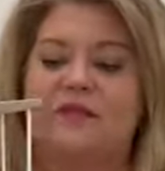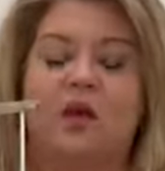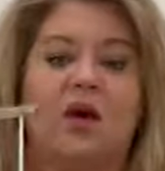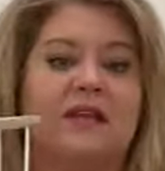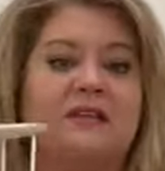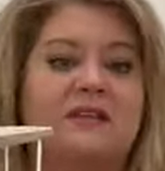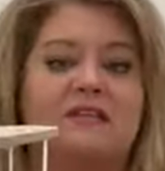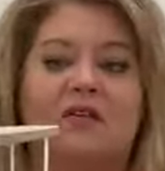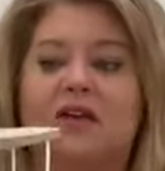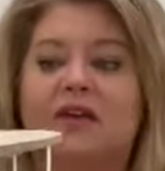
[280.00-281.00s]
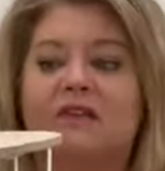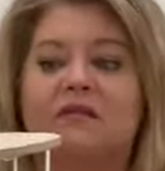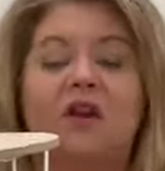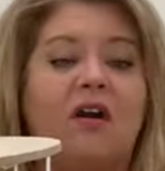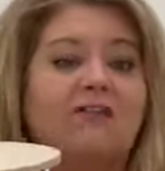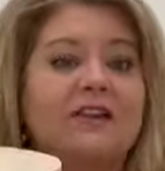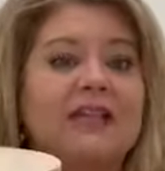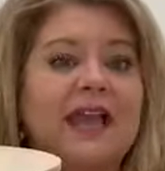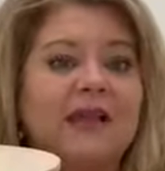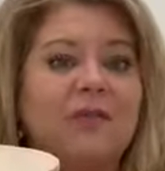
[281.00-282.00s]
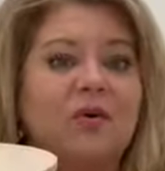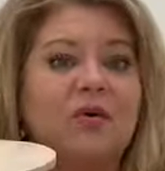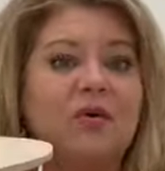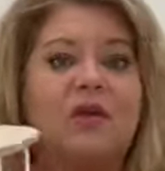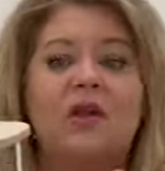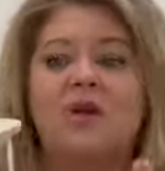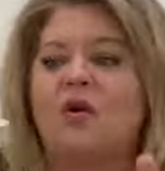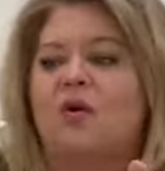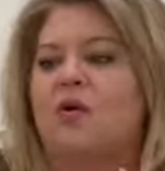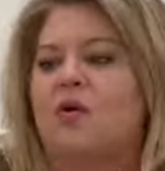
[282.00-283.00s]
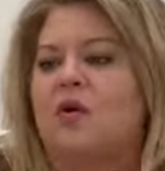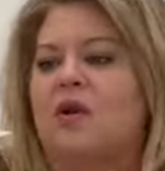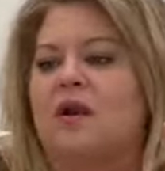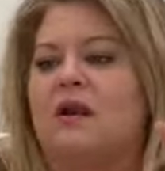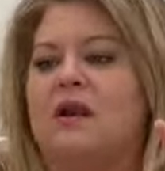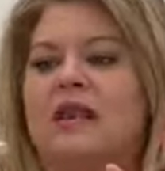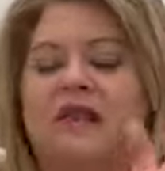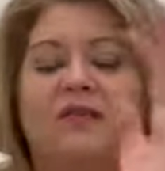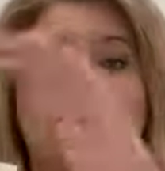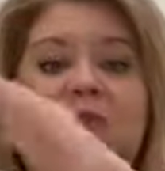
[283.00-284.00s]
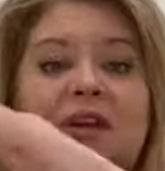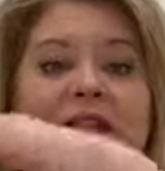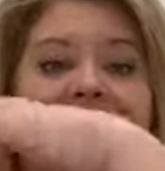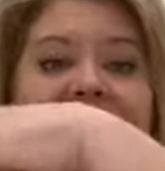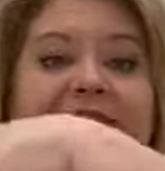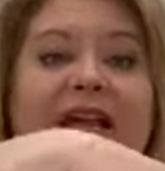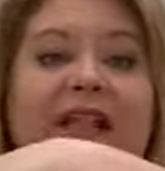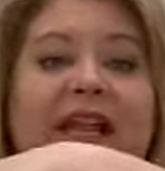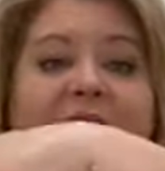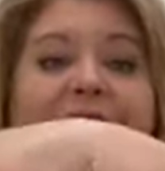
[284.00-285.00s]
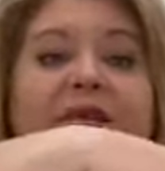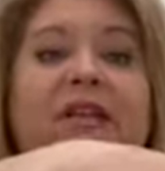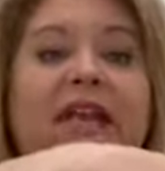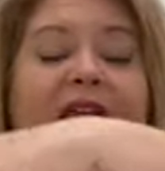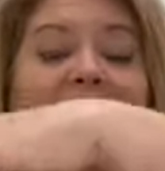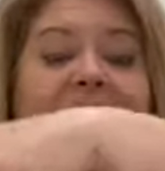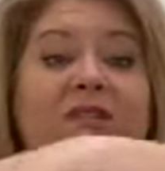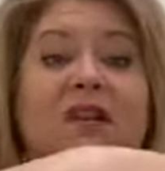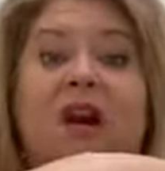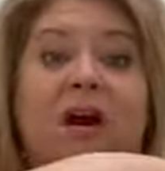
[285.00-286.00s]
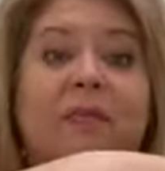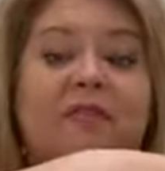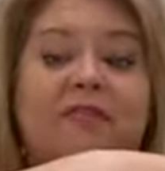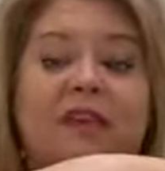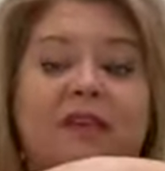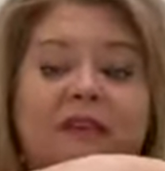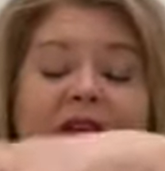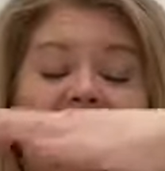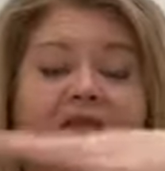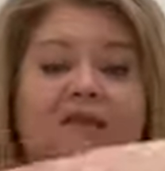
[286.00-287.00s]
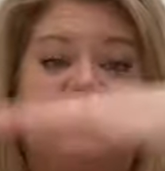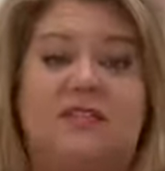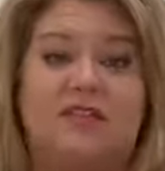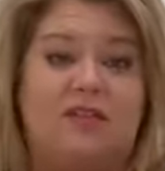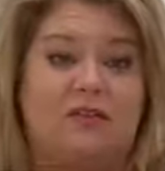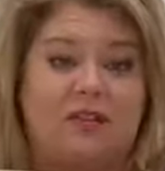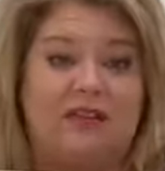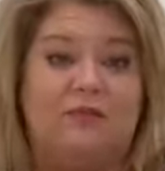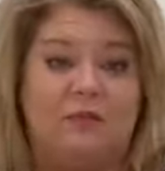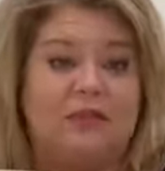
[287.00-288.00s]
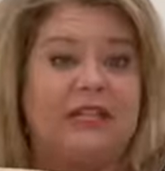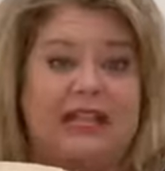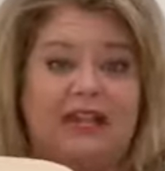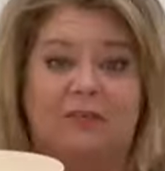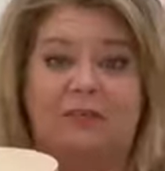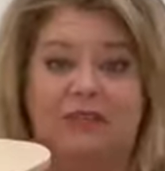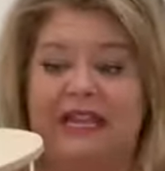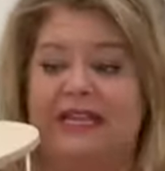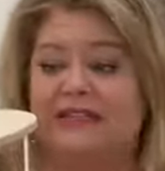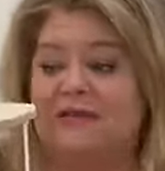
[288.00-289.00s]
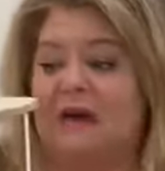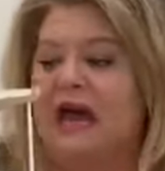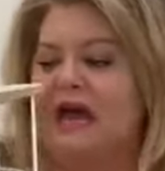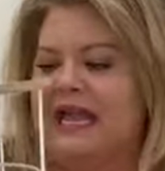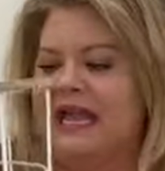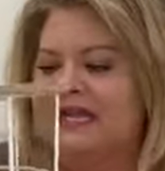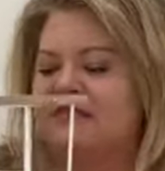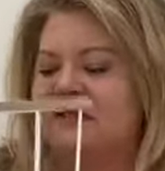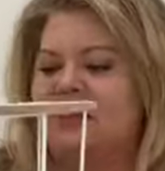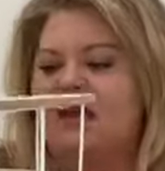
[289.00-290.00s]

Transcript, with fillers: on a, on a coffee table, or if you want to set like a plant on top of it, you know, to give plant a plant some height.